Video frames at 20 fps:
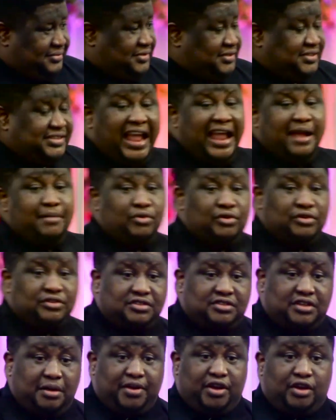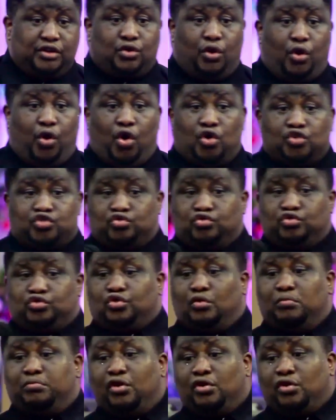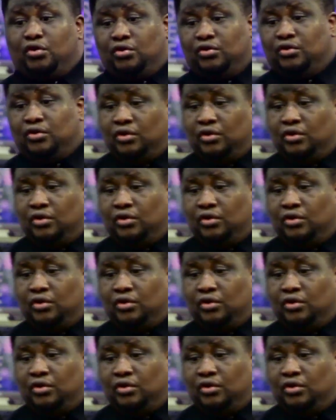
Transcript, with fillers: Nine months, they begin to hustle to borrow.